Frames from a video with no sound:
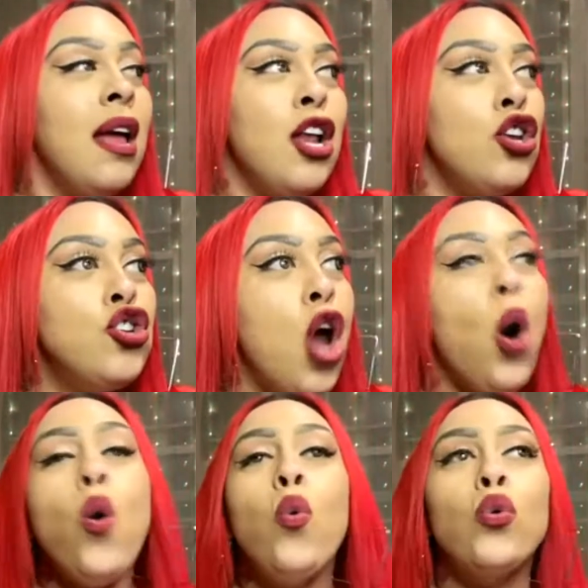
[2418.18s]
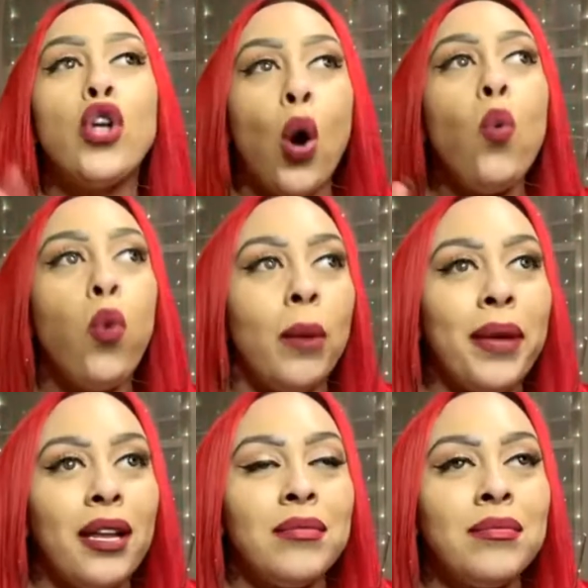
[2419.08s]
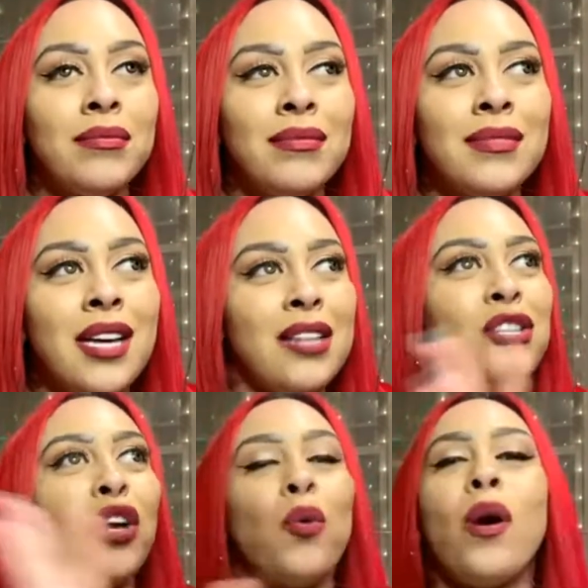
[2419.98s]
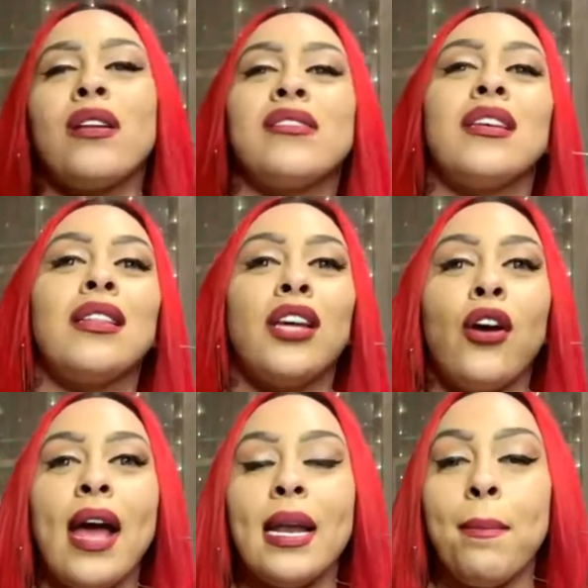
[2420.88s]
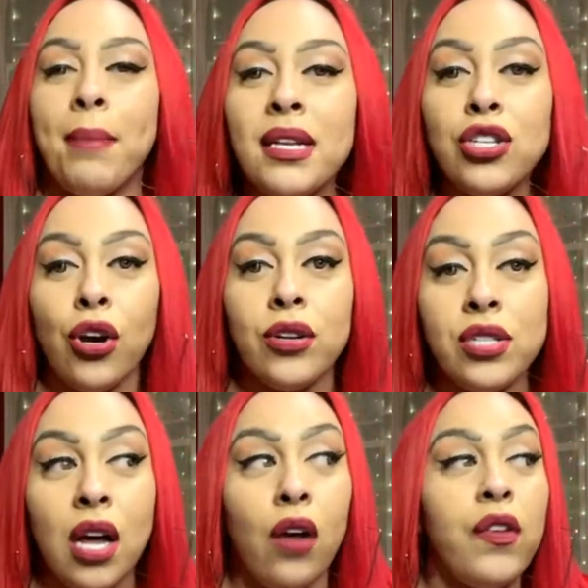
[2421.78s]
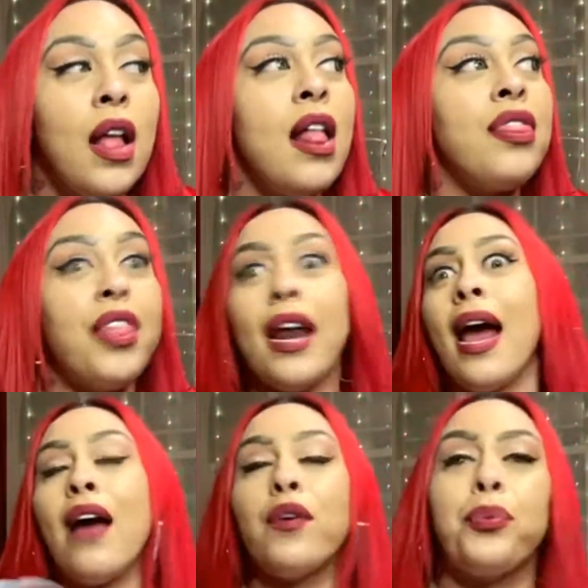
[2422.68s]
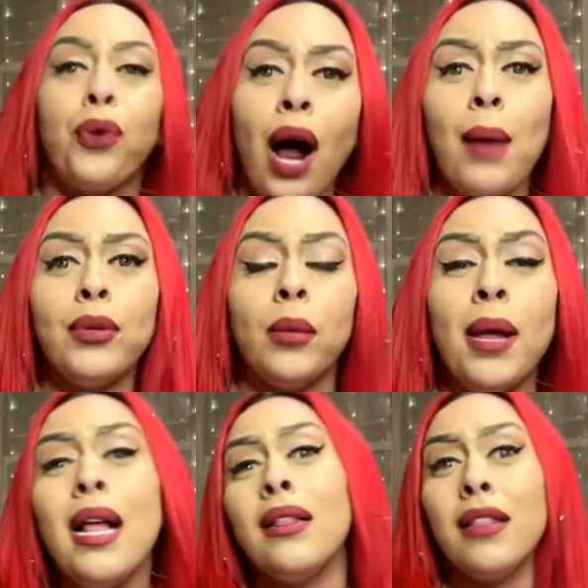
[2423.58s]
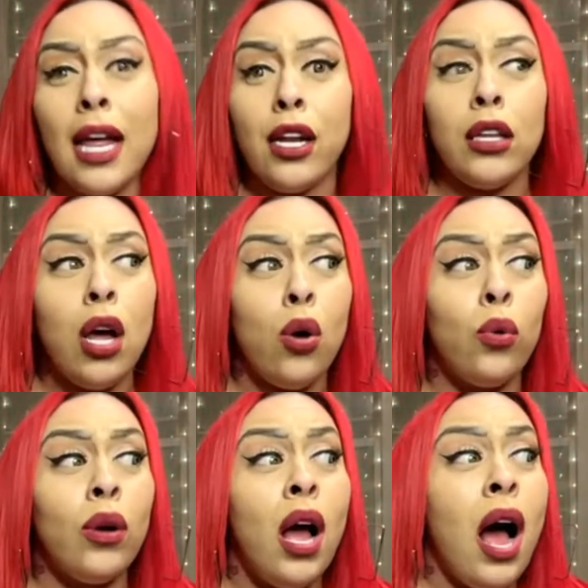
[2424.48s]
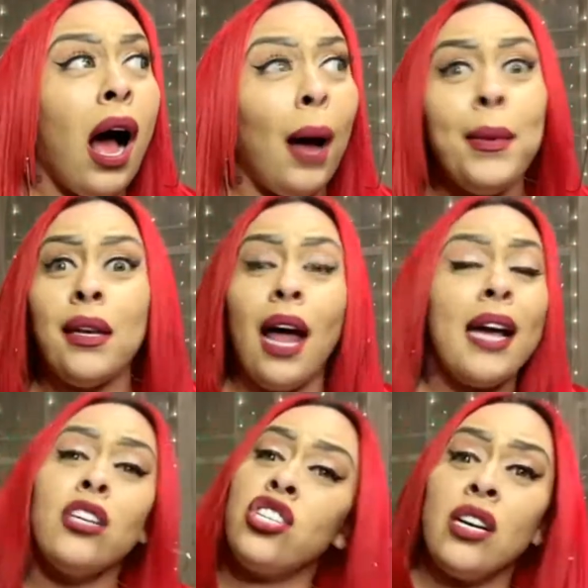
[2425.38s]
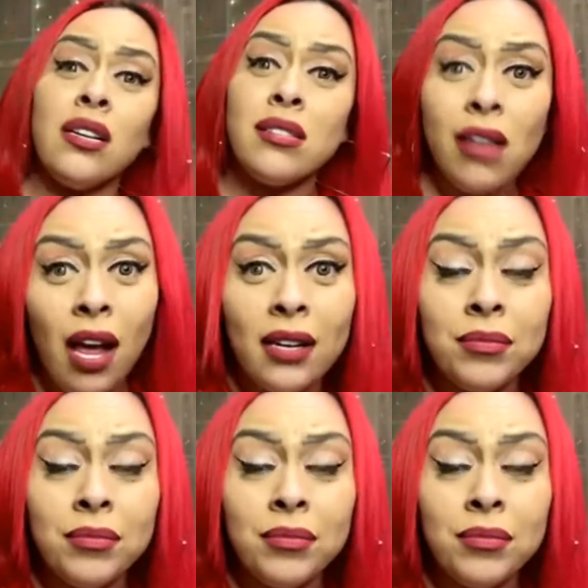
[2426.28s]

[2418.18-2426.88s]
No woman is going to want to sit there and admit to herself that I have a problem, let alone I'm a lying, cheating slut.